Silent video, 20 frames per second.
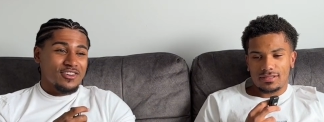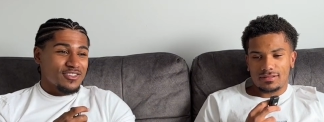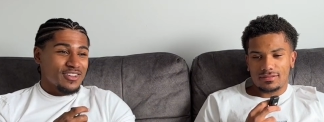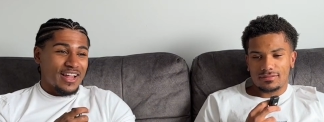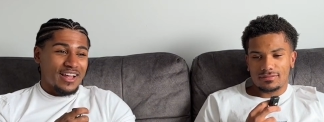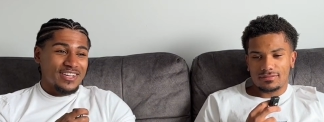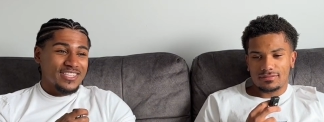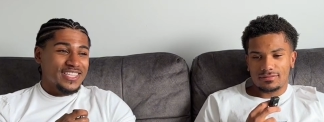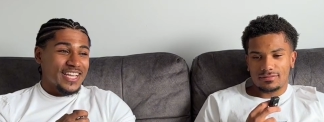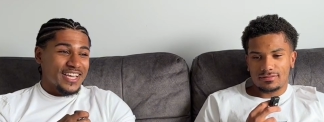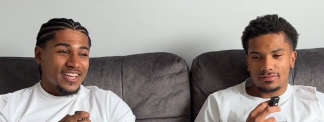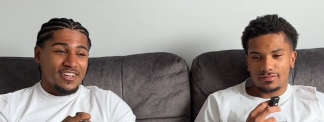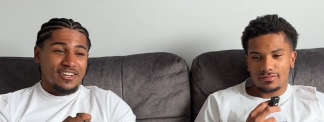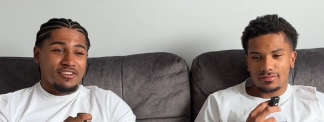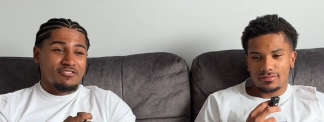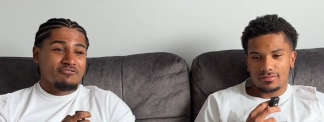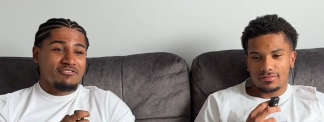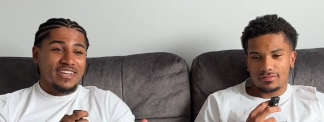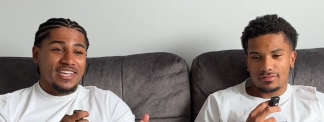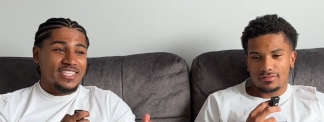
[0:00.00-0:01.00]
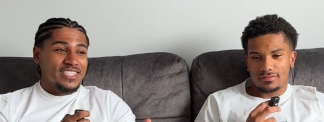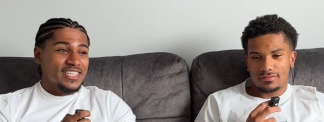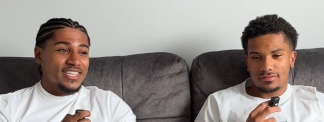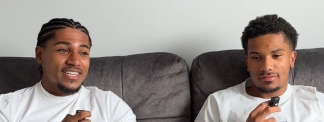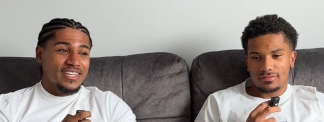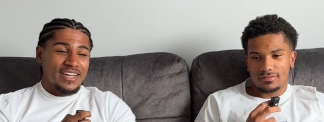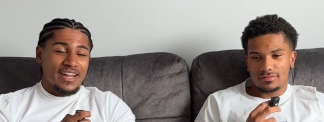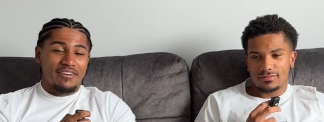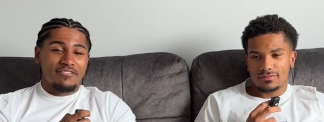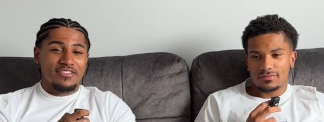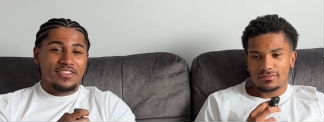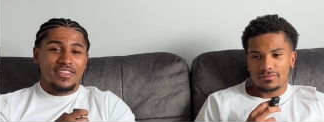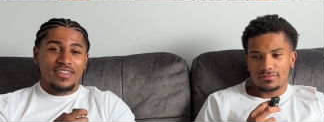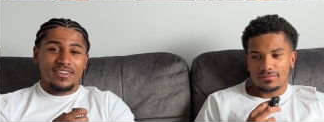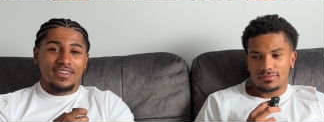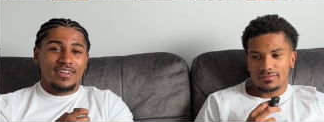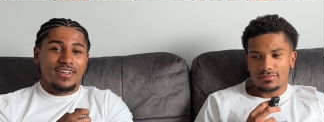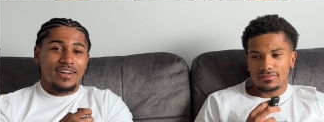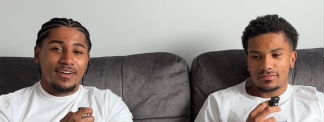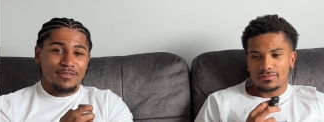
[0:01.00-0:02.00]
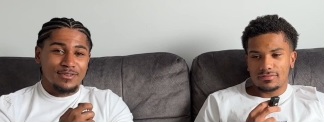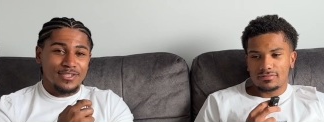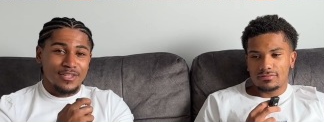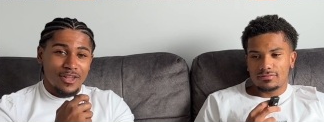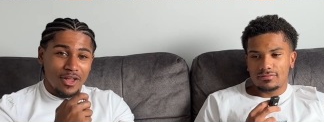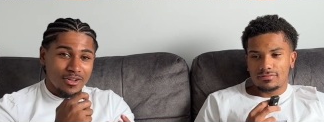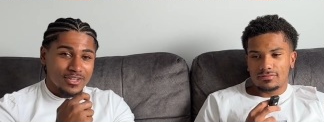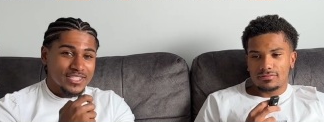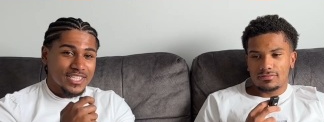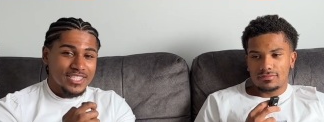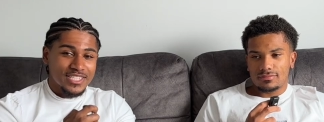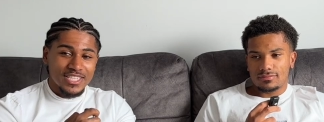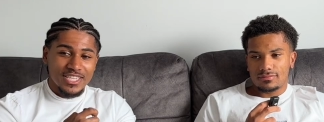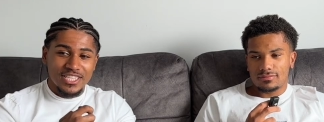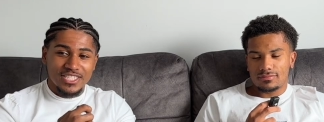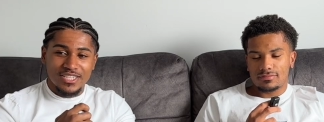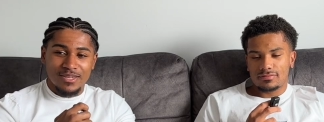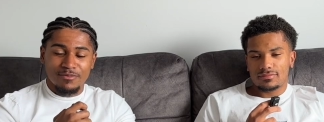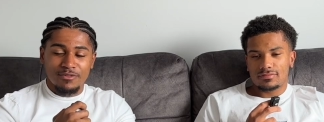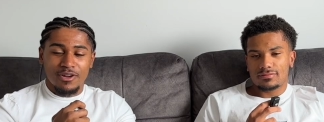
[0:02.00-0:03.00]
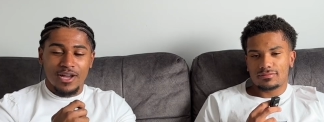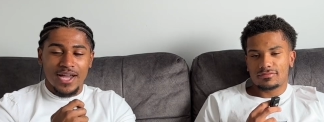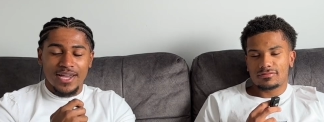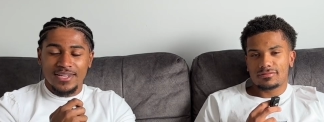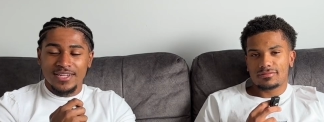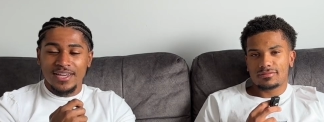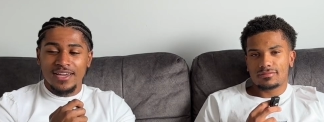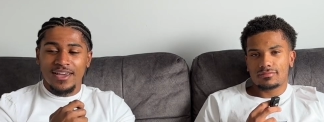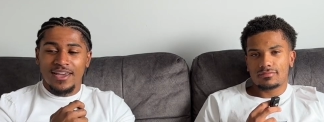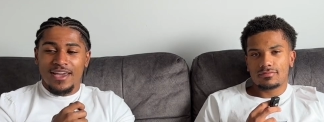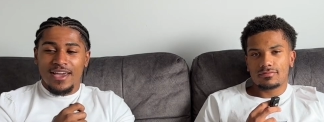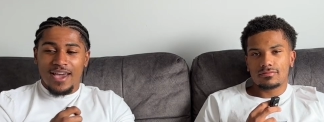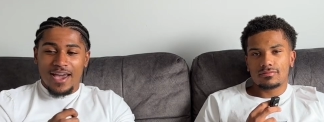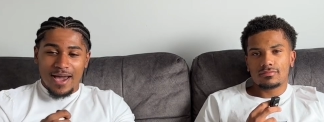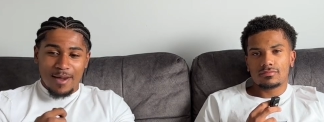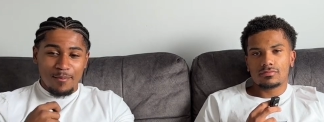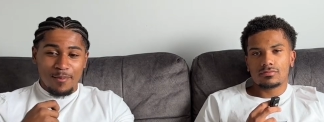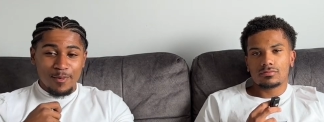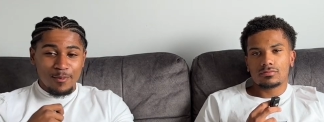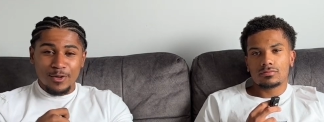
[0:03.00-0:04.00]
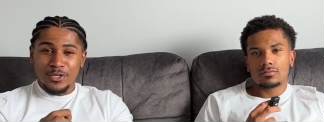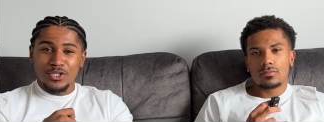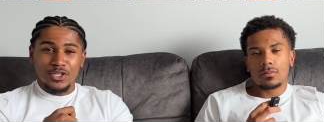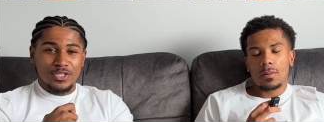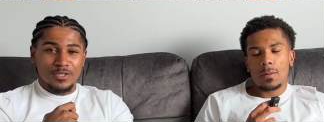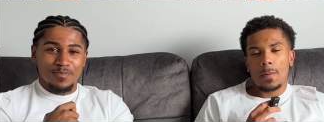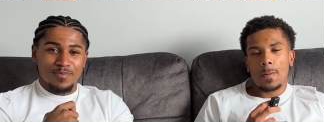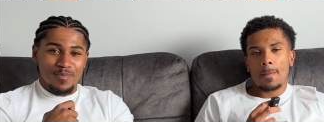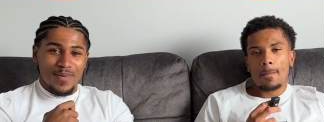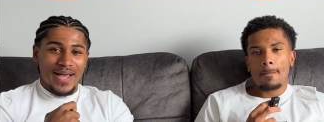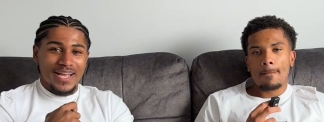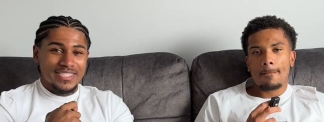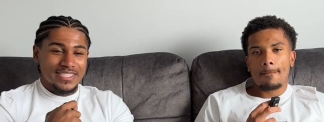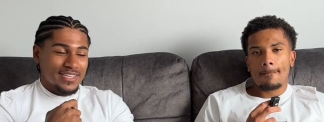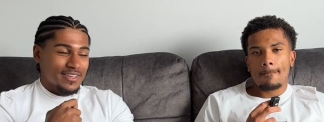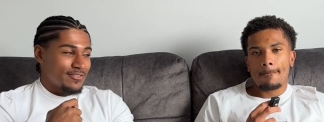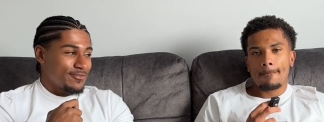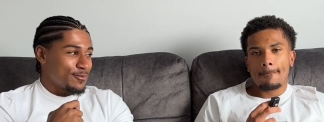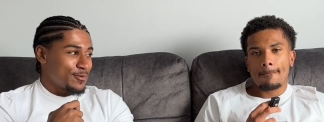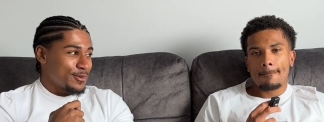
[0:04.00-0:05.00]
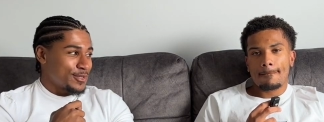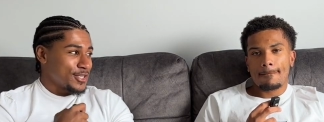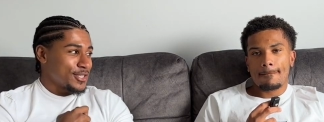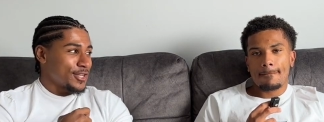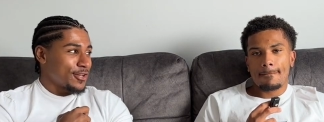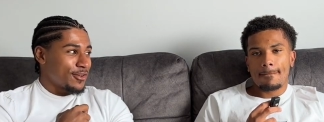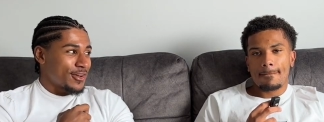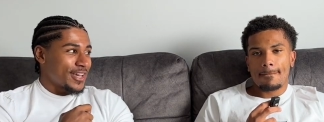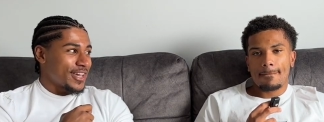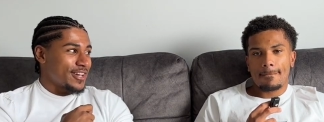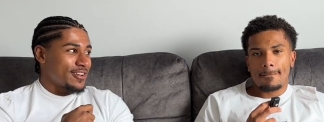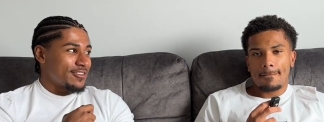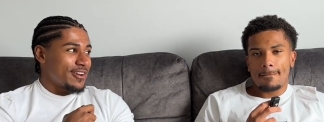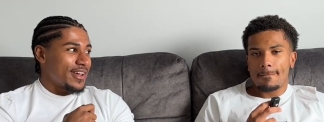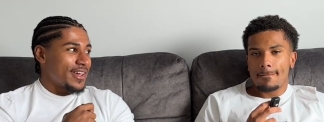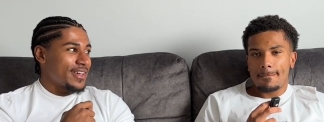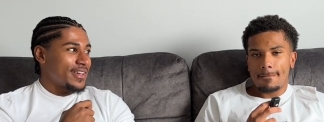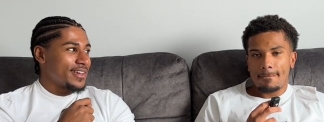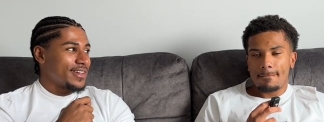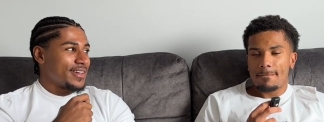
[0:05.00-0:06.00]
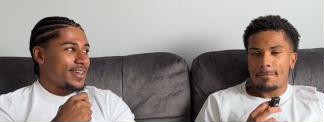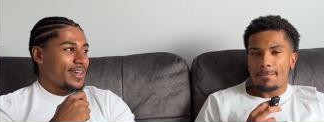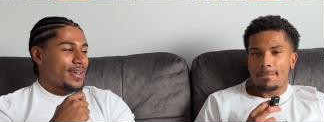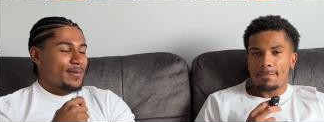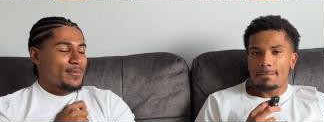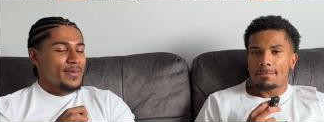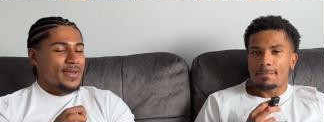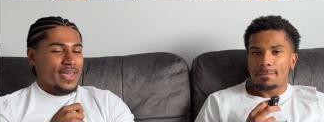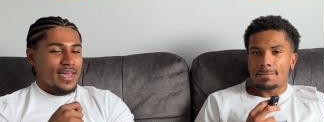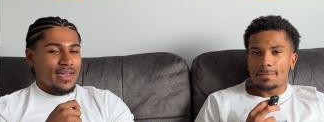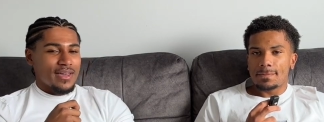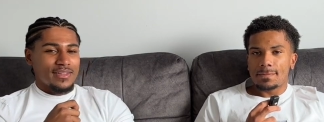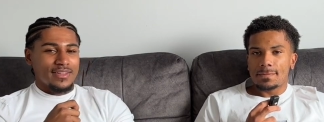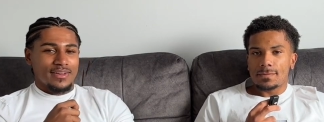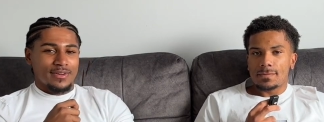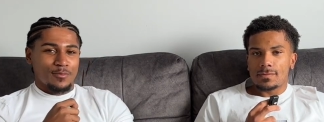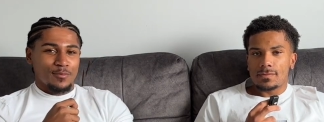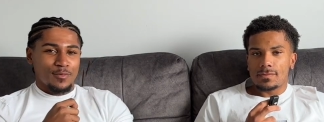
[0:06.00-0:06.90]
Speaker 1: like, I was taking creatine and everything. I was locked into the gym grind, and we were just massive. We were just looking great. But yeah, like